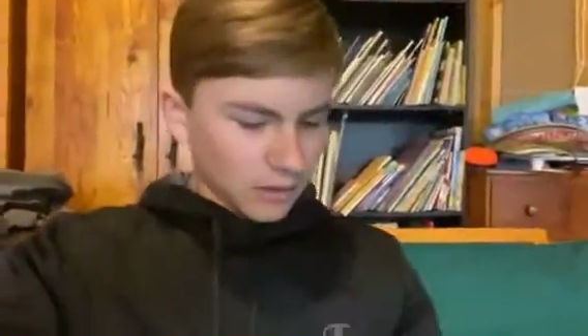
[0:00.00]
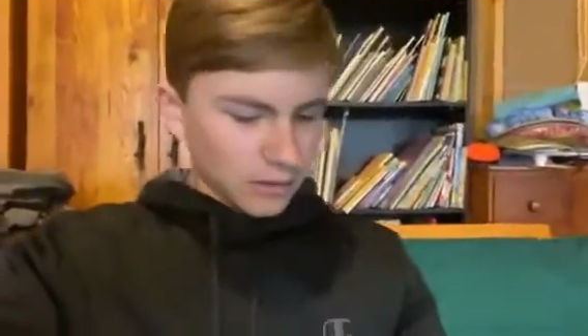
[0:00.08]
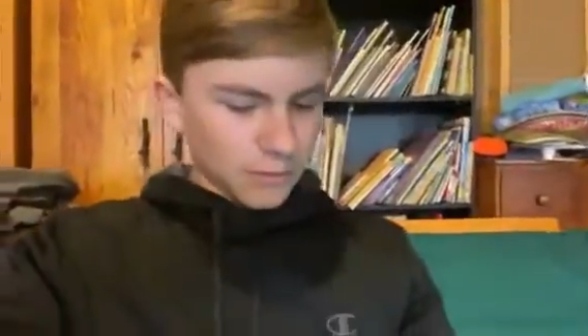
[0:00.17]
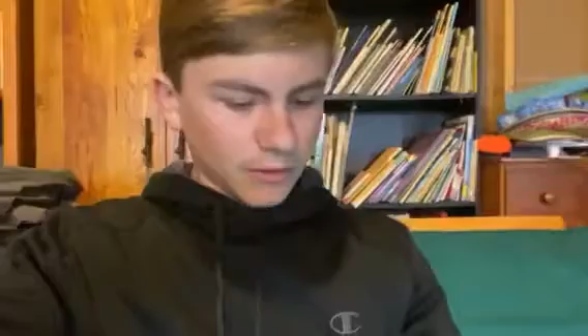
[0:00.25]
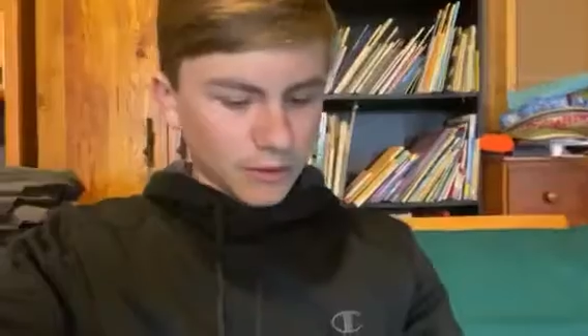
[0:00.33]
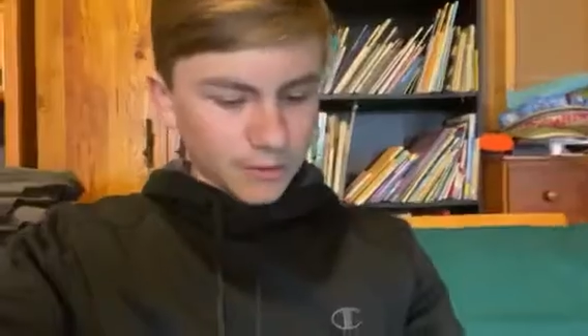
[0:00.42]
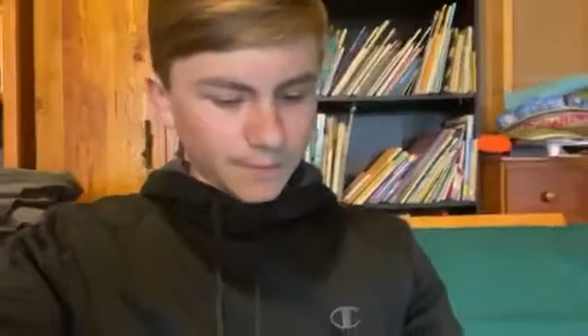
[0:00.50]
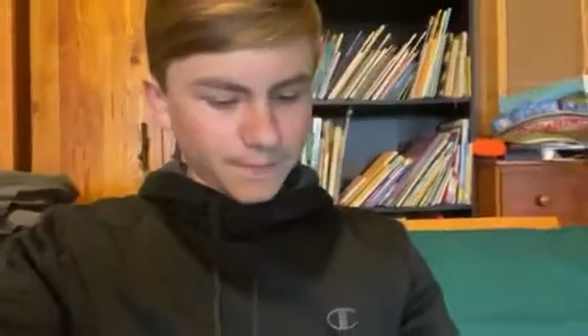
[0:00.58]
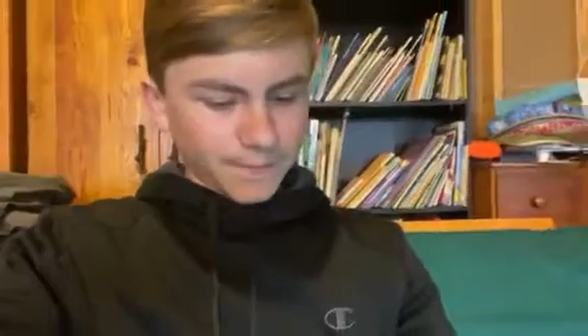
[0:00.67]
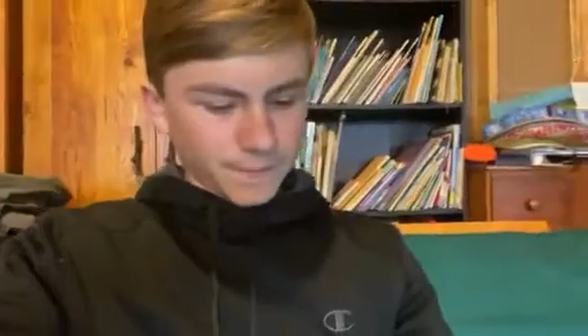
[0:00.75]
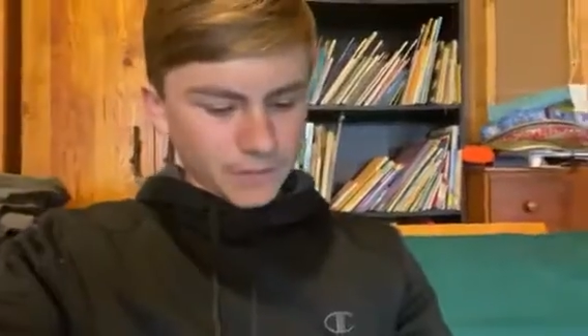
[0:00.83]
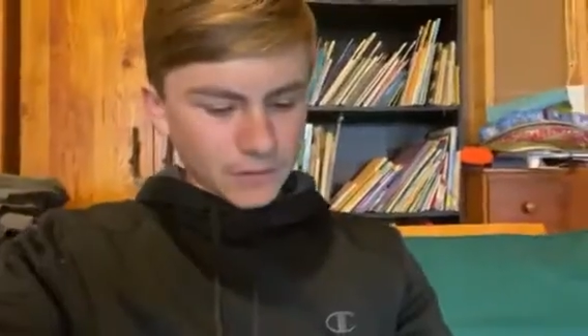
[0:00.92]
but
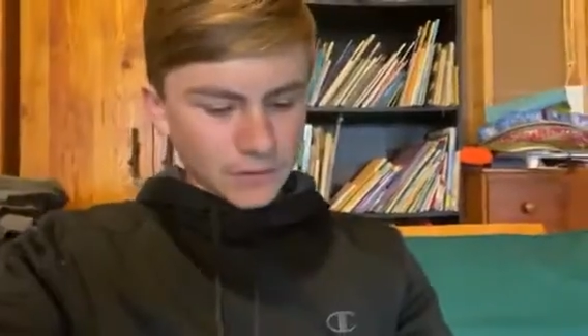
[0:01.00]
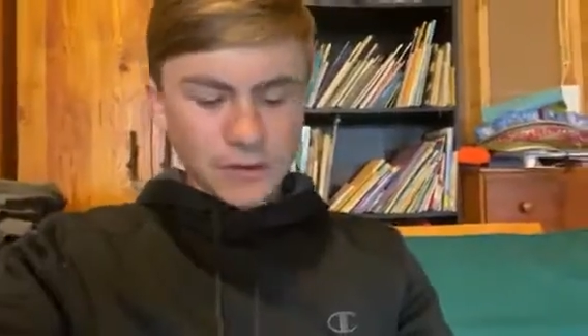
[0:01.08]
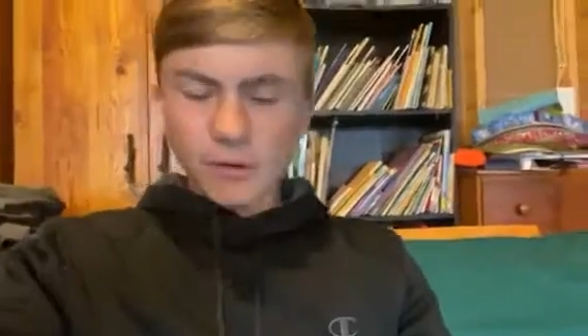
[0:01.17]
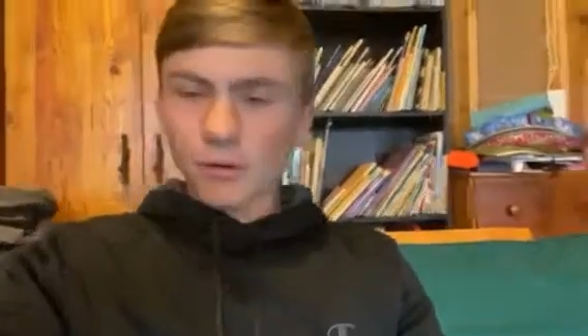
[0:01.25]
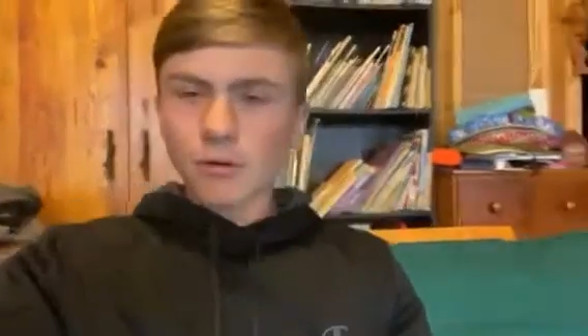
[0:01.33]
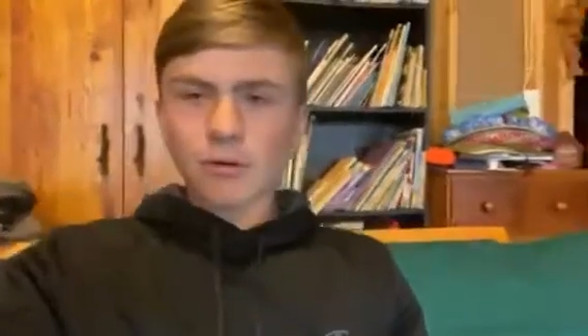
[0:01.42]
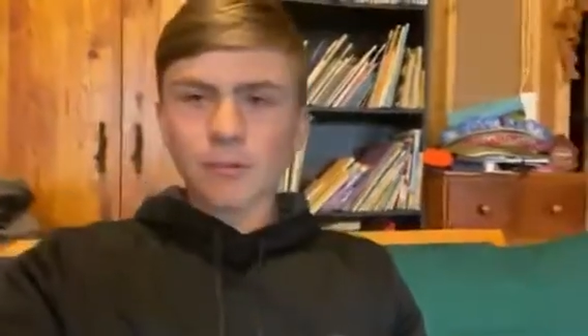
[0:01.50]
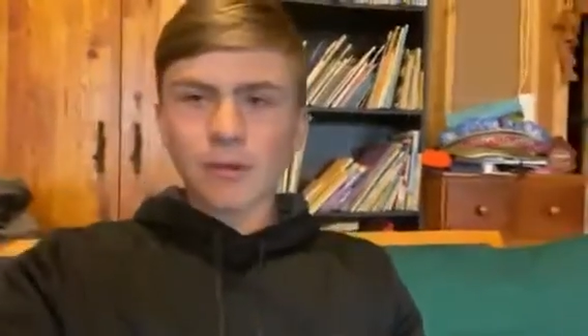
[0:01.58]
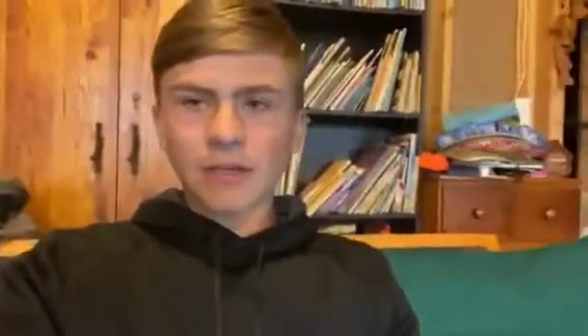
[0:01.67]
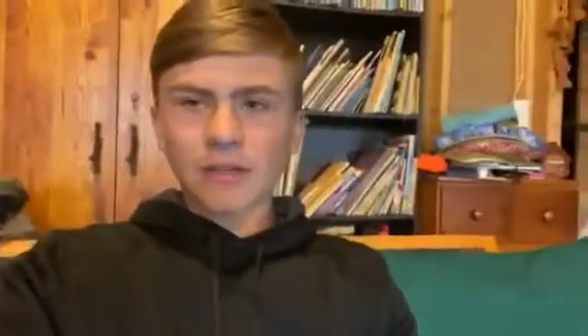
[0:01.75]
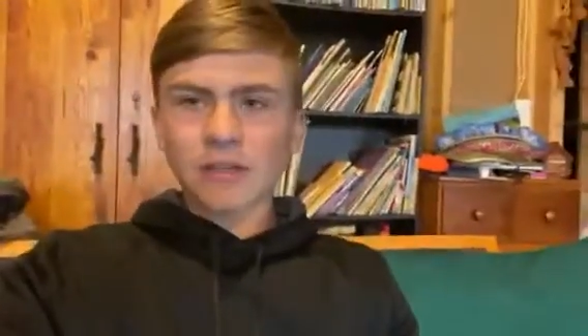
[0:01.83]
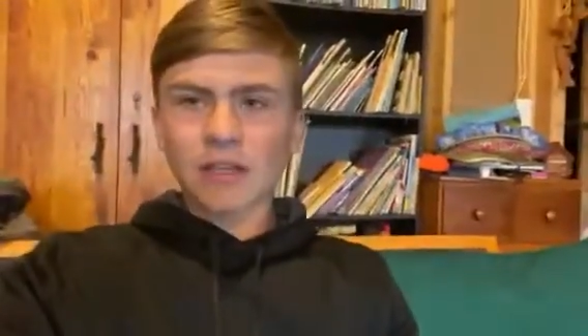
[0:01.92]
you can order those
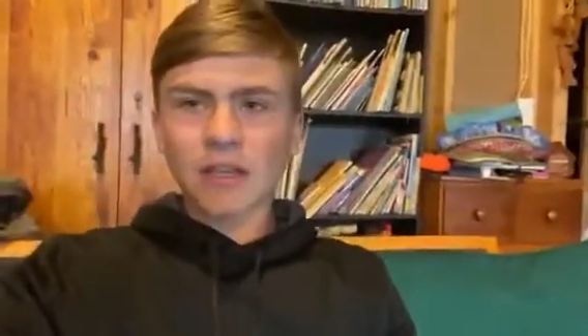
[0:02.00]
baits.